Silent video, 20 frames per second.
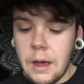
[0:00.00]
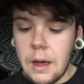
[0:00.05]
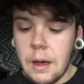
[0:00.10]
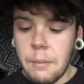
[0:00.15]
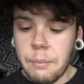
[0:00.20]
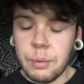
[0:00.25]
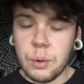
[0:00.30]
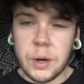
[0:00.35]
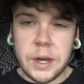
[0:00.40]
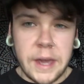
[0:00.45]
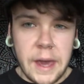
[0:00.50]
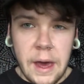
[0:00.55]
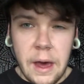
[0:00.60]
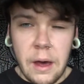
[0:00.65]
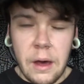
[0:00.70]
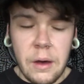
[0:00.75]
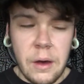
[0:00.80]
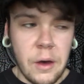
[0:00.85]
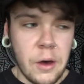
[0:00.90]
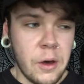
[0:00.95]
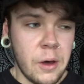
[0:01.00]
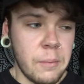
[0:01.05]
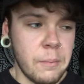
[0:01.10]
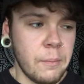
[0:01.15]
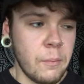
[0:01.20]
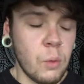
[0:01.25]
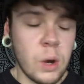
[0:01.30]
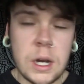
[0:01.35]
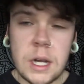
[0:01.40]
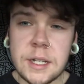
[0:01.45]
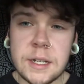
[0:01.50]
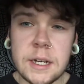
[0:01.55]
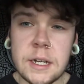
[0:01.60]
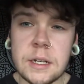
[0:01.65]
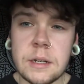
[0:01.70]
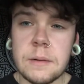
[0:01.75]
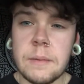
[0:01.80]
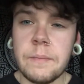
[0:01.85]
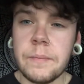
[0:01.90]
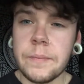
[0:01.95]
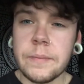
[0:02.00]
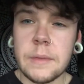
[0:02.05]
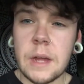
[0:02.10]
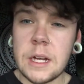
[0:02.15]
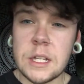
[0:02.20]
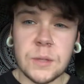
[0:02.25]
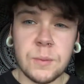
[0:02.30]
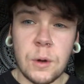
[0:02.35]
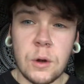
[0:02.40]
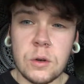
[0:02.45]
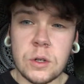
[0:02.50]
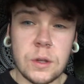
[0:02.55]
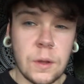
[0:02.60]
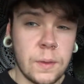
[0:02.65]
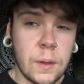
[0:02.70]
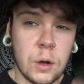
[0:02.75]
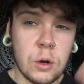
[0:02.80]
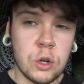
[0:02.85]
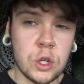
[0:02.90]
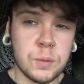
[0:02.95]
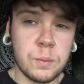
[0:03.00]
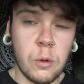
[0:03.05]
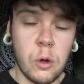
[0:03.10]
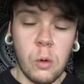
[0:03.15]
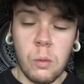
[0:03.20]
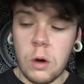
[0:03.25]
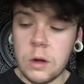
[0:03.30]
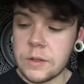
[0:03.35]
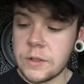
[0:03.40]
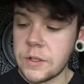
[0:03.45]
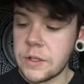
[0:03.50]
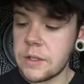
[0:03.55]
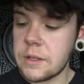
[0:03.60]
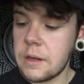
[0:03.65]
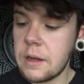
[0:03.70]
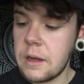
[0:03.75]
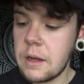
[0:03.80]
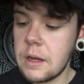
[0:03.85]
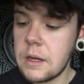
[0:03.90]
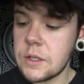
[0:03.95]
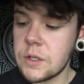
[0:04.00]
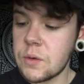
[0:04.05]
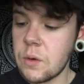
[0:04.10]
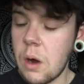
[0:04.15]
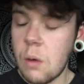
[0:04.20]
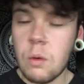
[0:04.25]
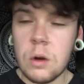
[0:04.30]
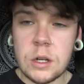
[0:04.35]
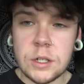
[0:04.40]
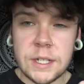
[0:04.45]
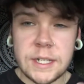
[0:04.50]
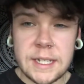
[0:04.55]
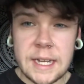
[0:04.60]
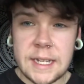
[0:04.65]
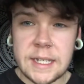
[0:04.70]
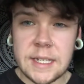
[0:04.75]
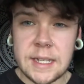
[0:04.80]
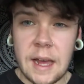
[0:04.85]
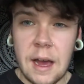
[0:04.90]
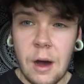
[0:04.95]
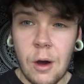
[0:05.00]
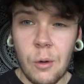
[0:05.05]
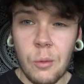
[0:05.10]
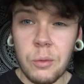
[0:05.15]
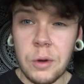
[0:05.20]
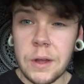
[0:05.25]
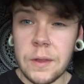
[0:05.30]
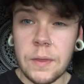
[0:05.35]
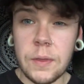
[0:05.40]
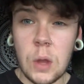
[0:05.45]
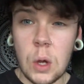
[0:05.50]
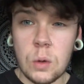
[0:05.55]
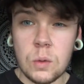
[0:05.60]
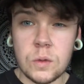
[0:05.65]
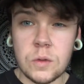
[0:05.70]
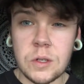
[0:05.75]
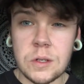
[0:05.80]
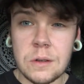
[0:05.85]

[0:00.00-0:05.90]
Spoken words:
But yeah, when I did, I smoked the Crushball ones, so I wanted to test it out with those.